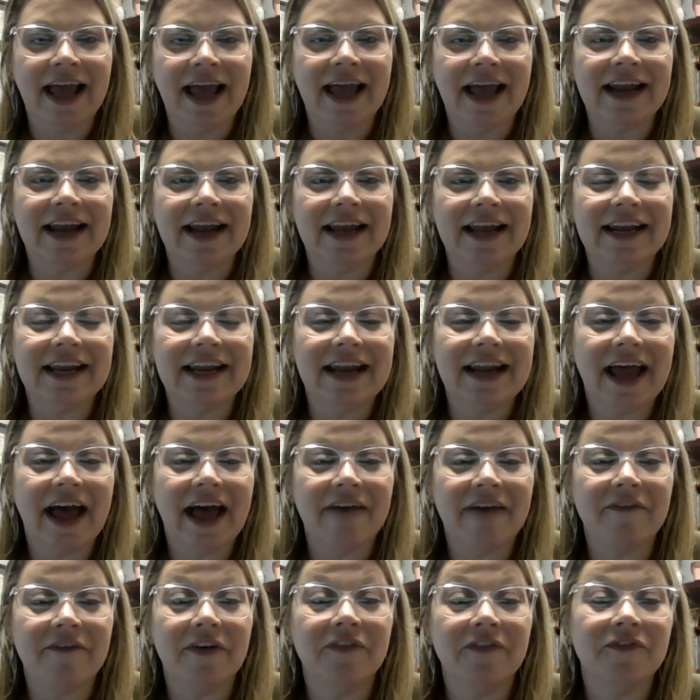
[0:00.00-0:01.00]
And I need to
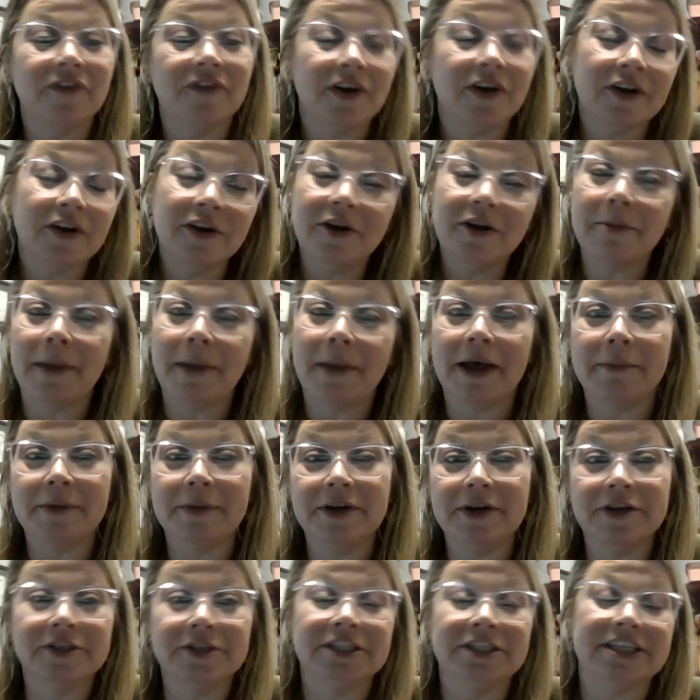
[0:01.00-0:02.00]
have a firm
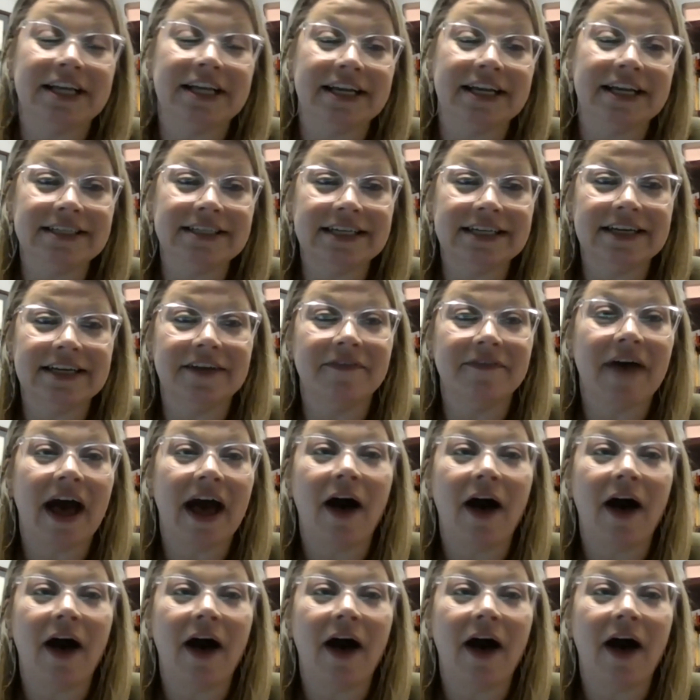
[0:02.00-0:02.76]
understanding of